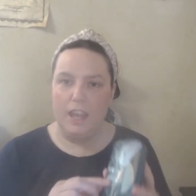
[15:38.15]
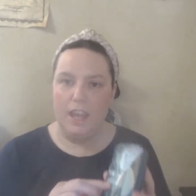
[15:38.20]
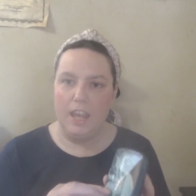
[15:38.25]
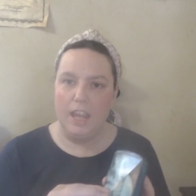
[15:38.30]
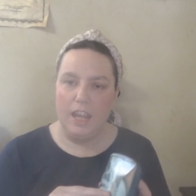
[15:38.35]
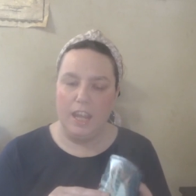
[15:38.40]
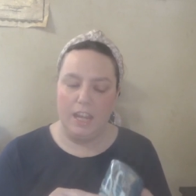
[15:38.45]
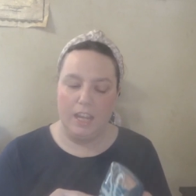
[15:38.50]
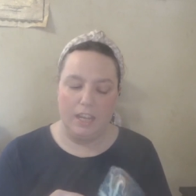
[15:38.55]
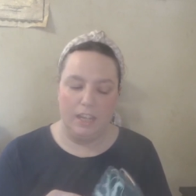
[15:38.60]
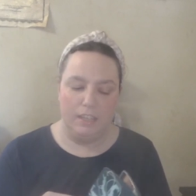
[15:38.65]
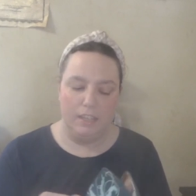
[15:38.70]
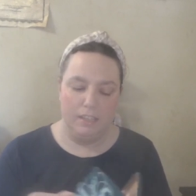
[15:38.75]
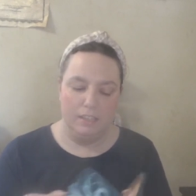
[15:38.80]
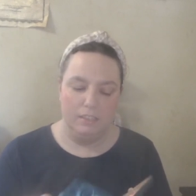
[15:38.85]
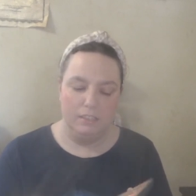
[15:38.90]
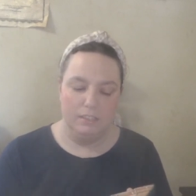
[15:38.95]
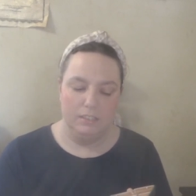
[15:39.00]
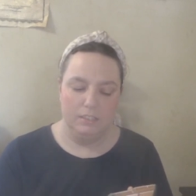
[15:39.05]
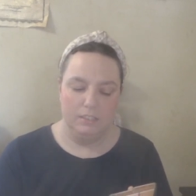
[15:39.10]
and
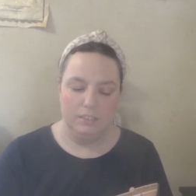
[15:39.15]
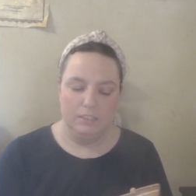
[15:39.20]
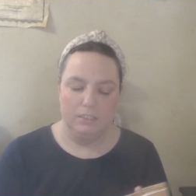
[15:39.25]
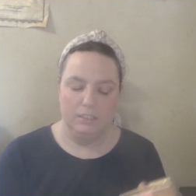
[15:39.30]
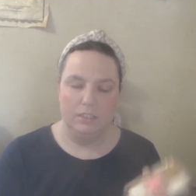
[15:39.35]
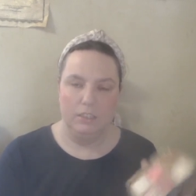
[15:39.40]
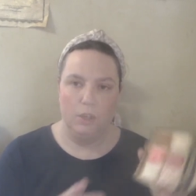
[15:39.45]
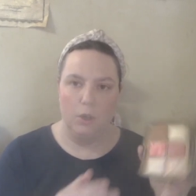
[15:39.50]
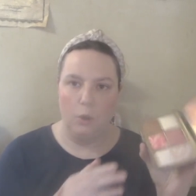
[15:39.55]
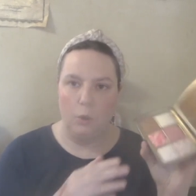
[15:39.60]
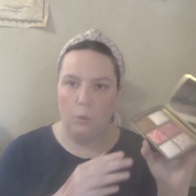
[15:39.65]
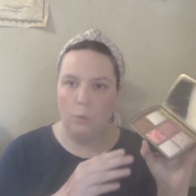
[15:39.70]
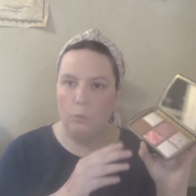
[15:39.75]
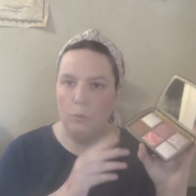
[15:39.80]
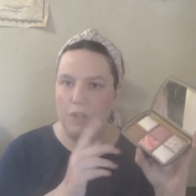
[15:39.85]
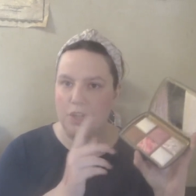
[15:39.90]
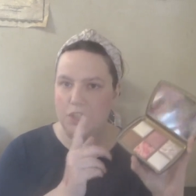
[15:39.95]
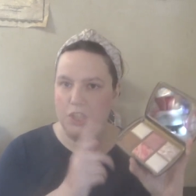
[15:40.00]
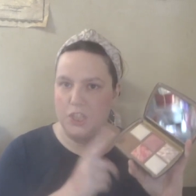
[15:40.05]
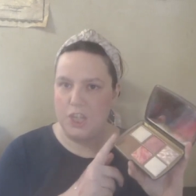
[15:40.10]

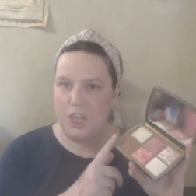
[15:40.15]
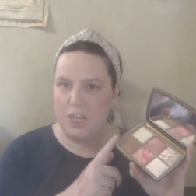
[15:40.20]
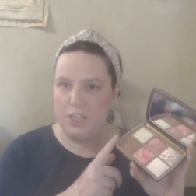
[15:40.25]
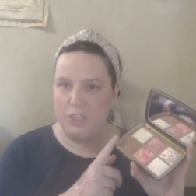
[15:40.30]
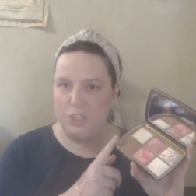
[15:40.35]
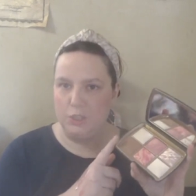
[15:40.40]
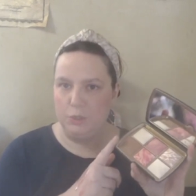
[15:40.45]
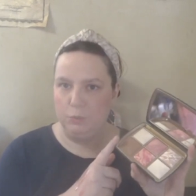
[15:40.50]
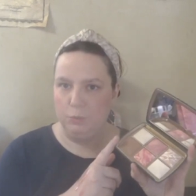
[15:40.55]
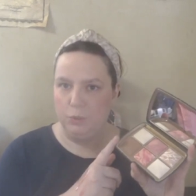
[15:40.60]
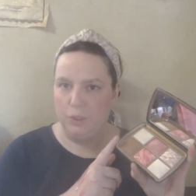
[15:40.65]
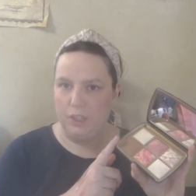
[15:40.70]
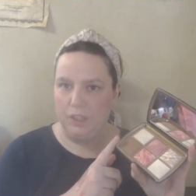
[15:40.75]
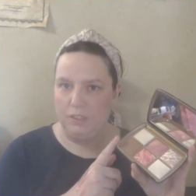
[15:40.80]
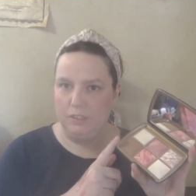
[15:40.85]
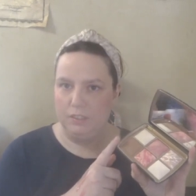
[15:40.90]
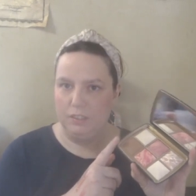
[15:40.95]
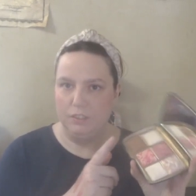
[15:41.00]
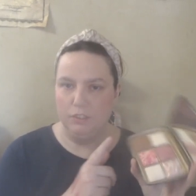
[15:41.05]
what shades you want.